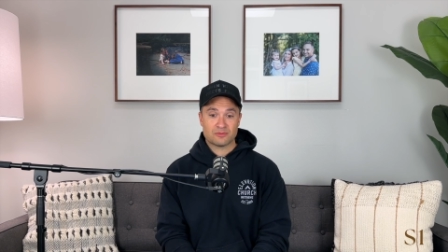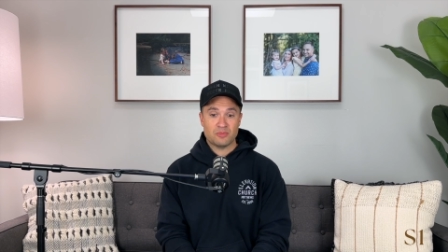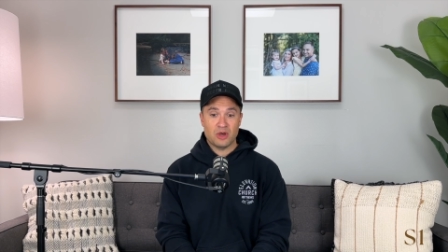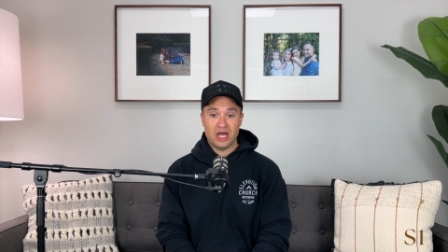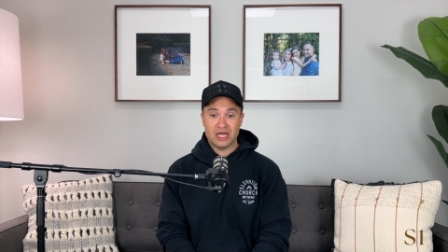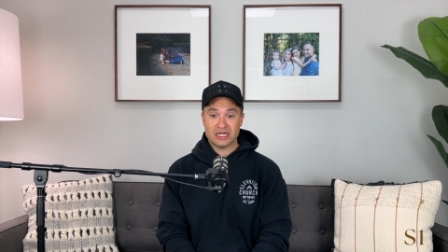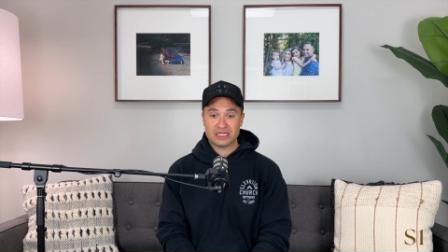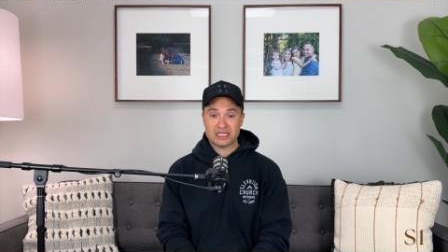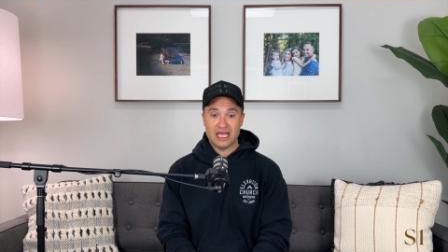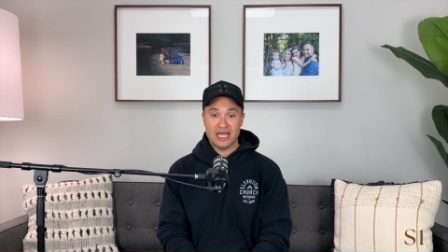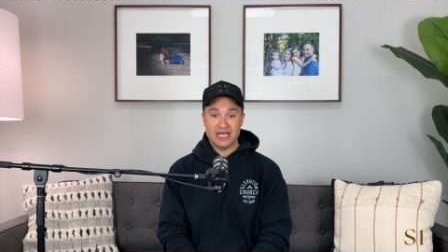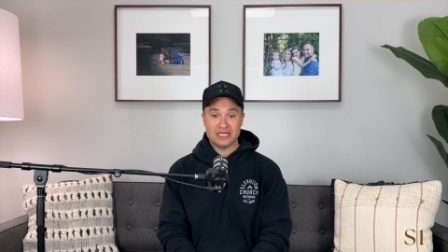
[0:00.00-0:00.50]

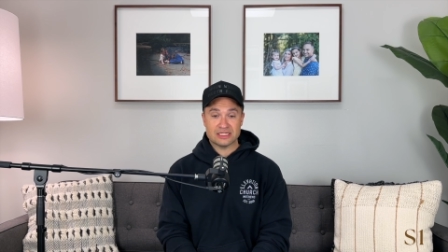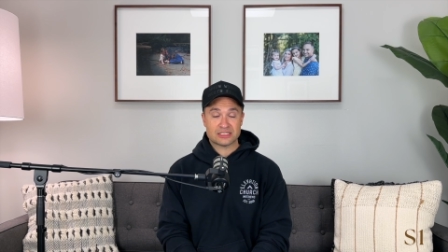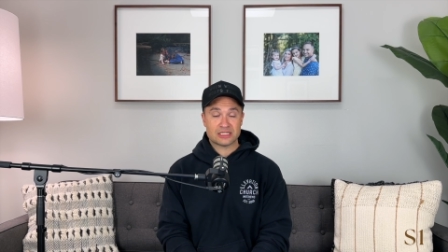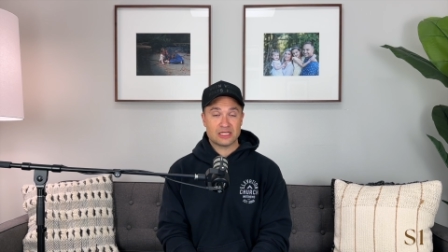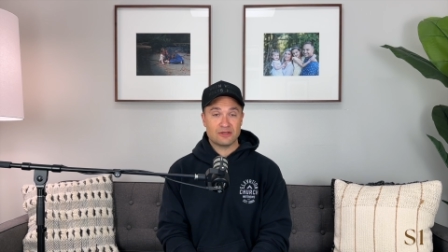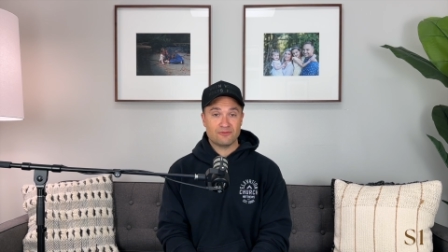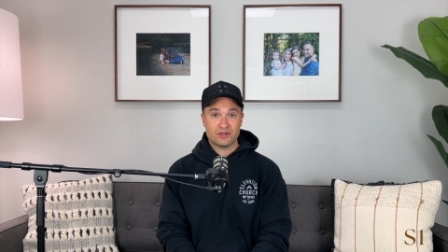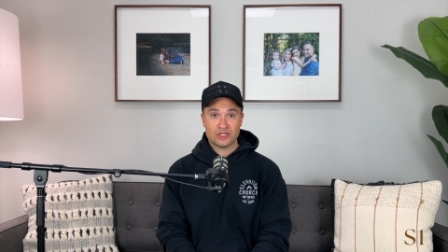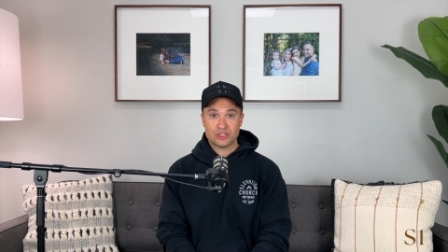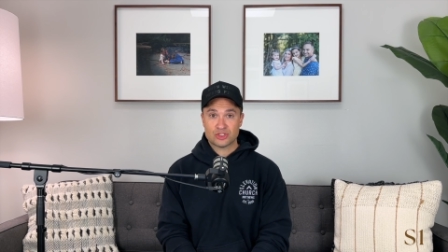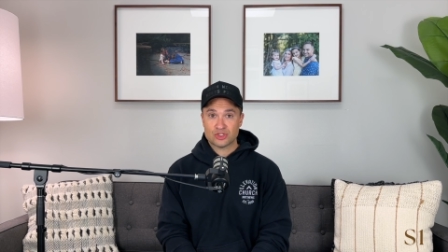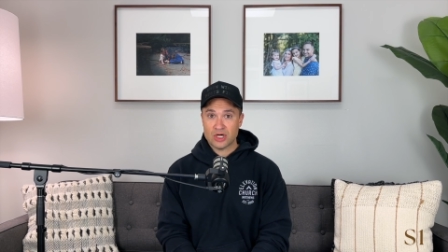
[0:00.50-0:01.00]
podcast. Give
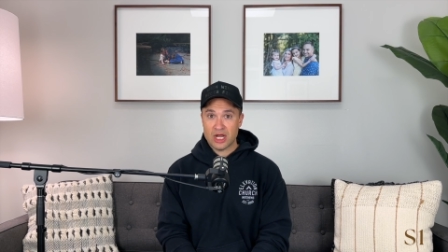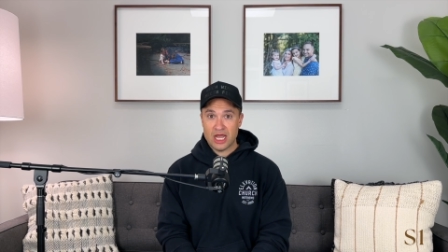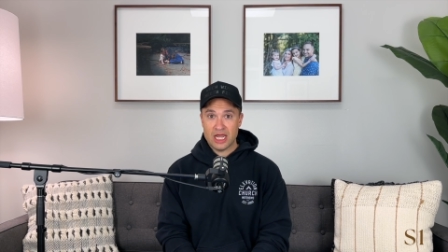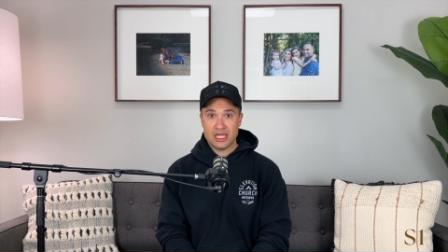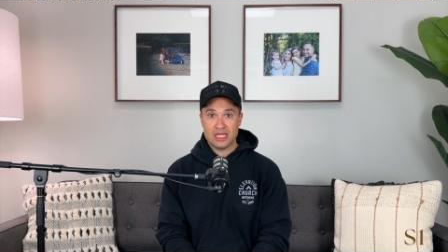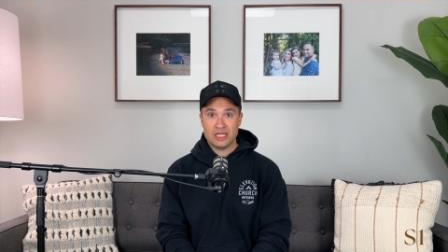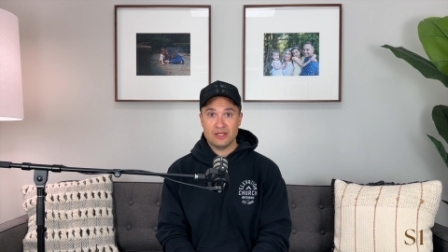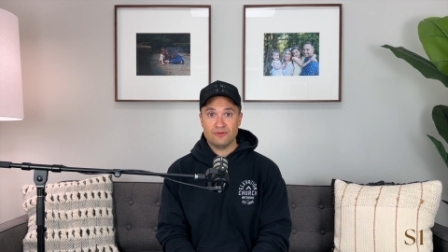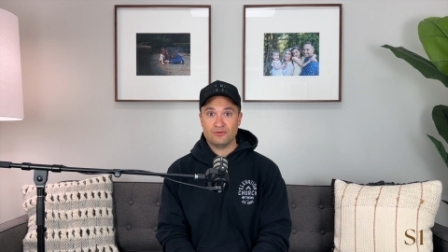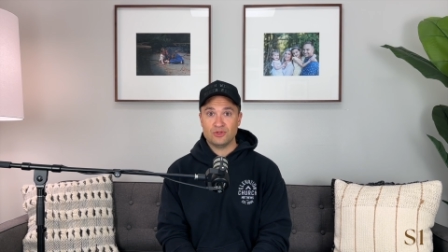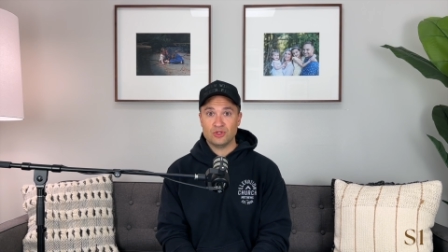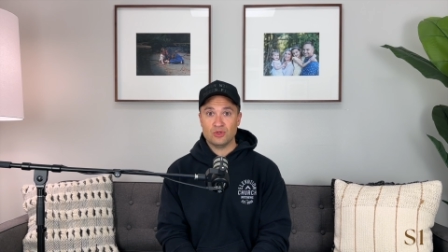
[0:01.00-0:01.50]
it a try
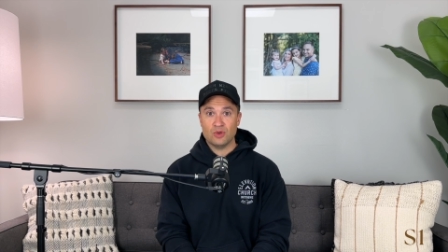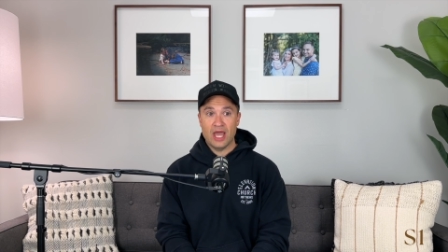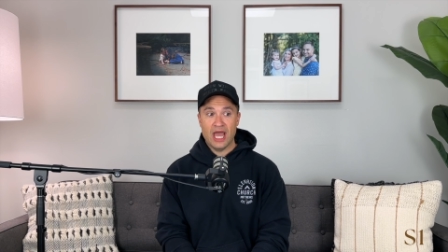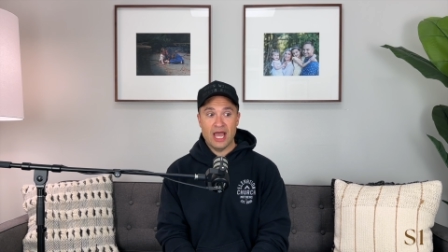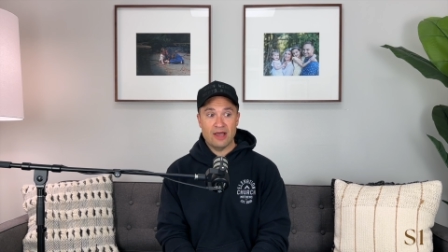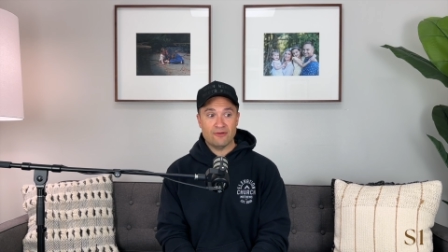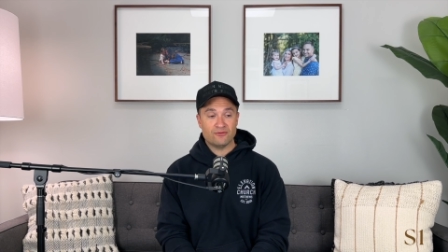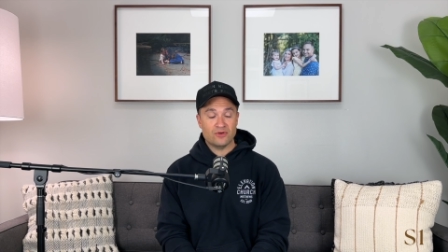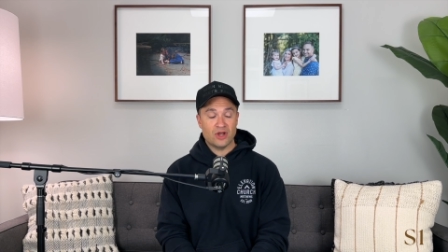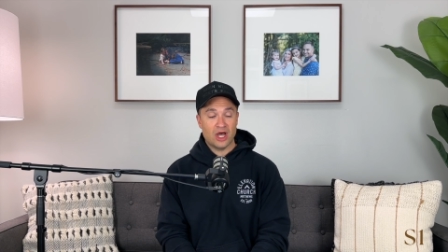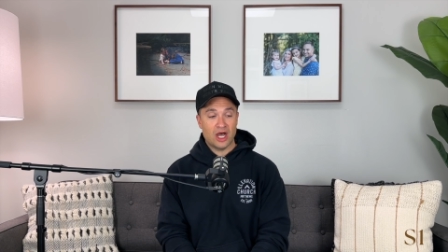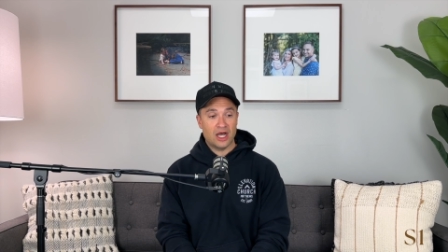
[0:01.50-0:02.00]
if you
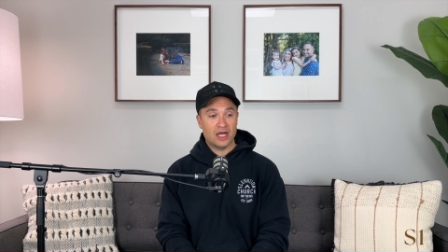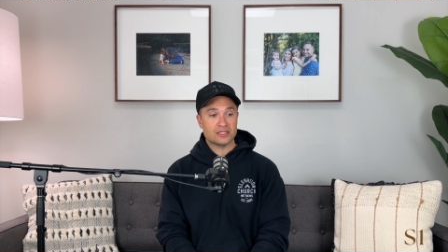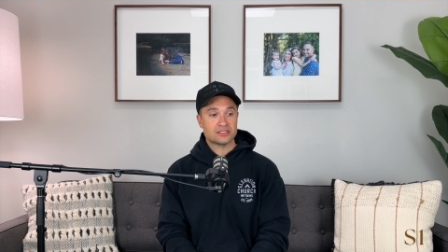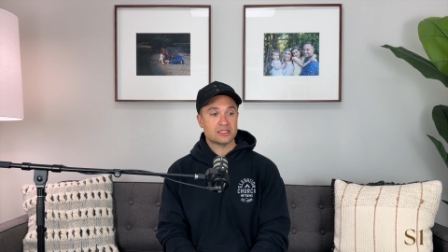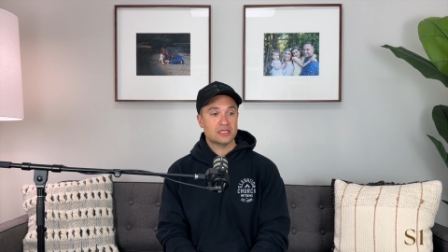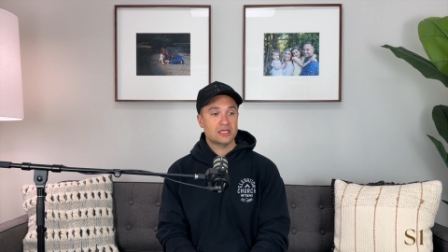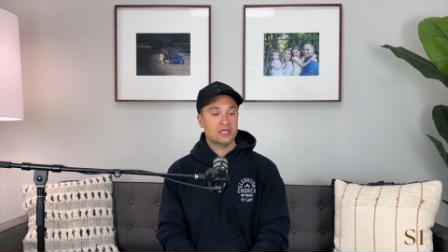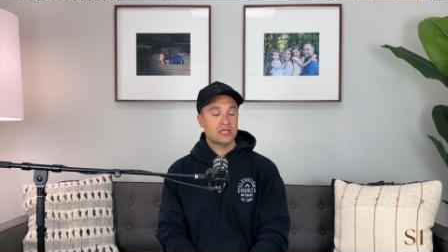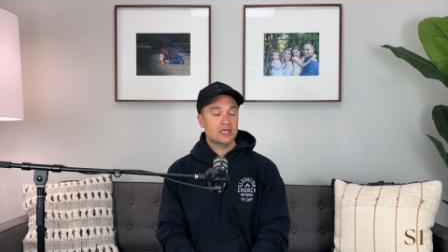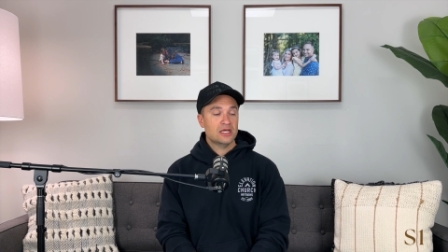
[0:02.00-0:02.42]
have not.